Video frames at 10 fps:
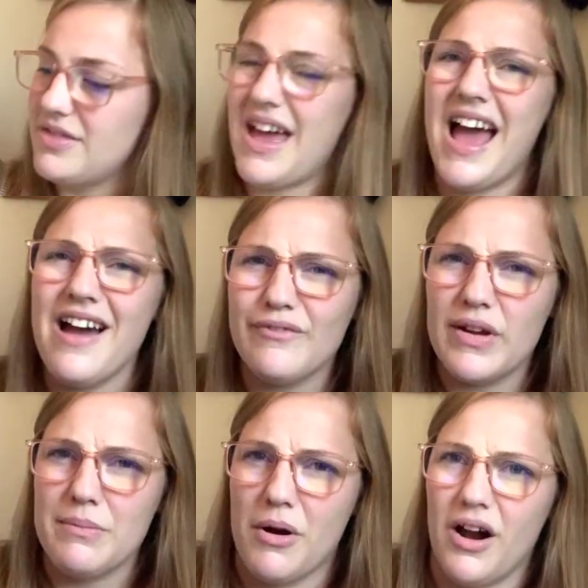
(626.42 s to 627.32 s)
The halfway
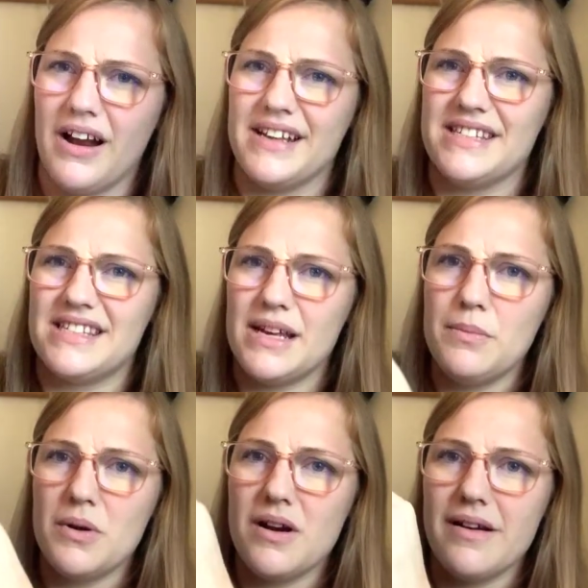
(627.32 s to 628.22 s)
mark is
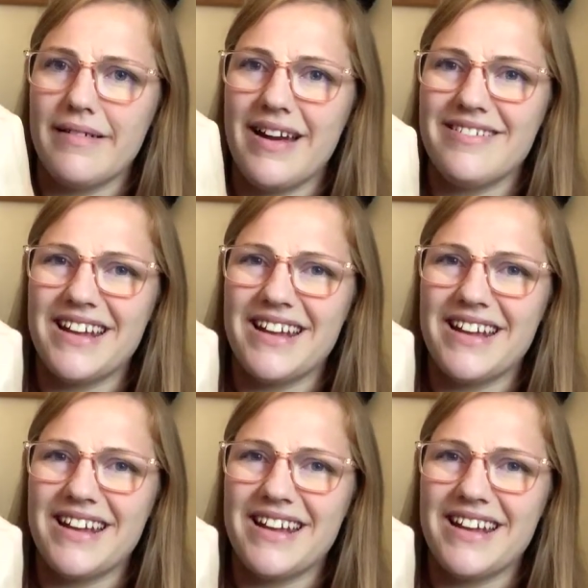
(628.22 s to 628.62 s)
somewhere around